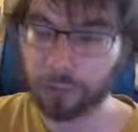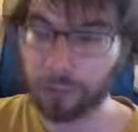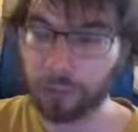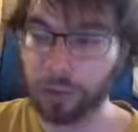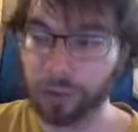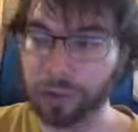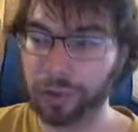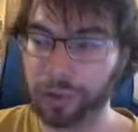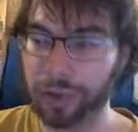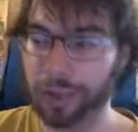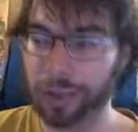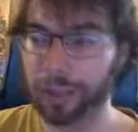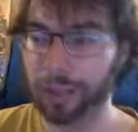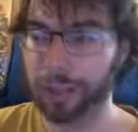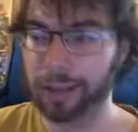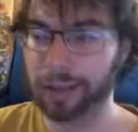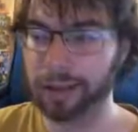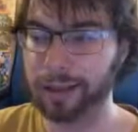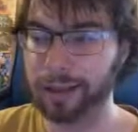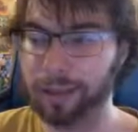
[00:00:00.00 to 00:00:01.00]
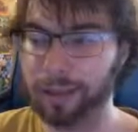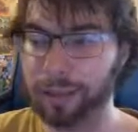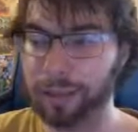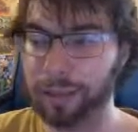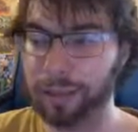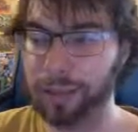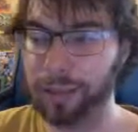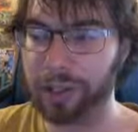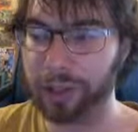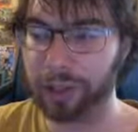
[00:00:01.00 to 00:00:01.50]
So that's about sums
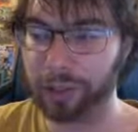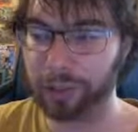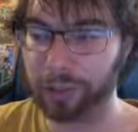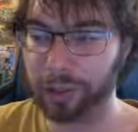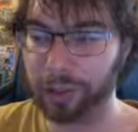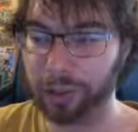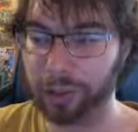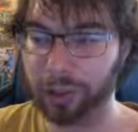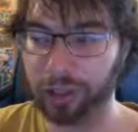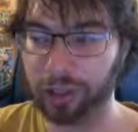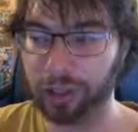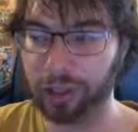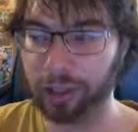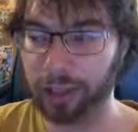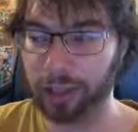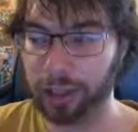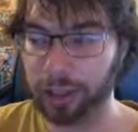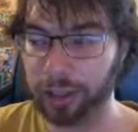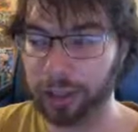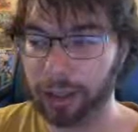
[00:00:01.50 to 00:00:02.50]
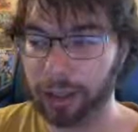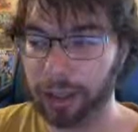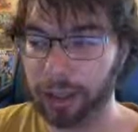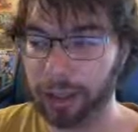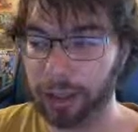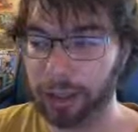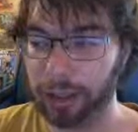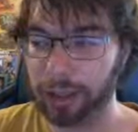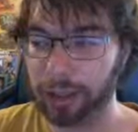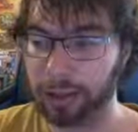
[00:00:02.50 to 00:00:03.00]
up the Dark Magician
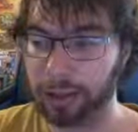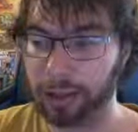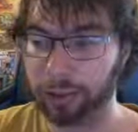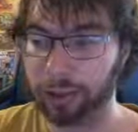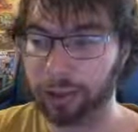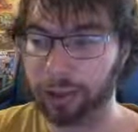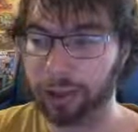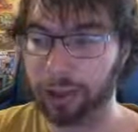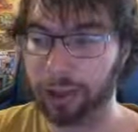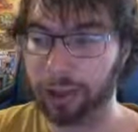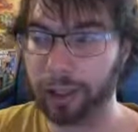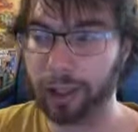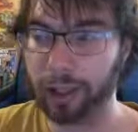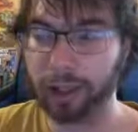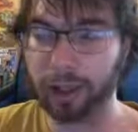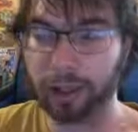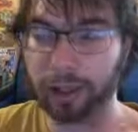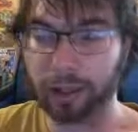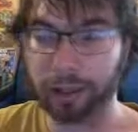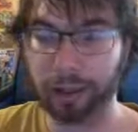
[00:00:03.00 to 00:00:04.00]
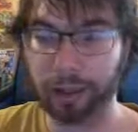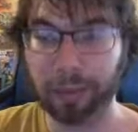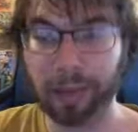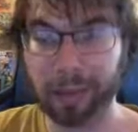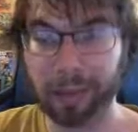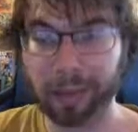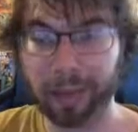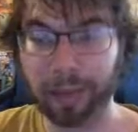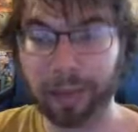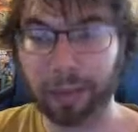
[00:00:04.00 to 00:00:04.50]
support. The
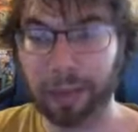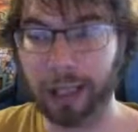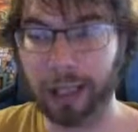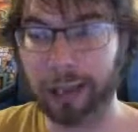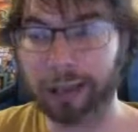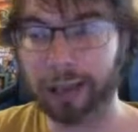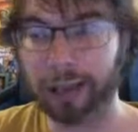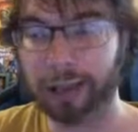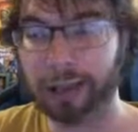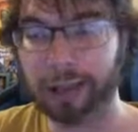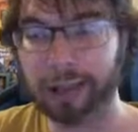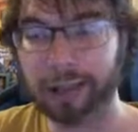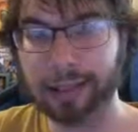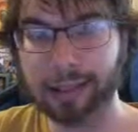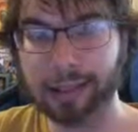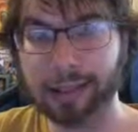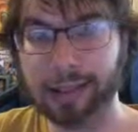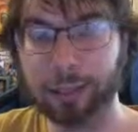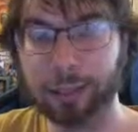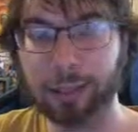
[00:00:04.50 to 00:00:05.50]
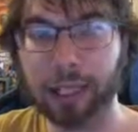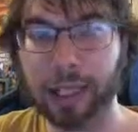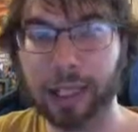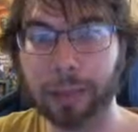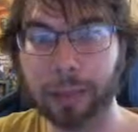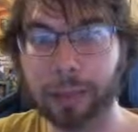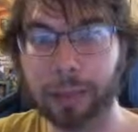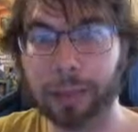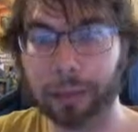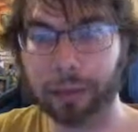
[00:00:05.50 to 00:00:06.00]
best thing about it is this is a mini
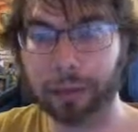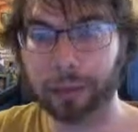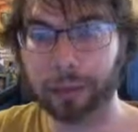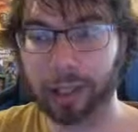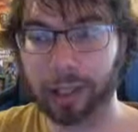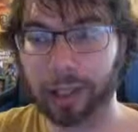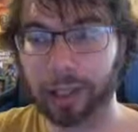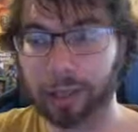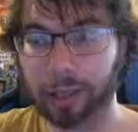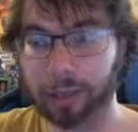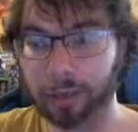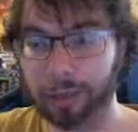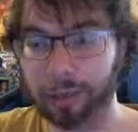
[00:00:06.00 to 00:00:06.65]
box, right?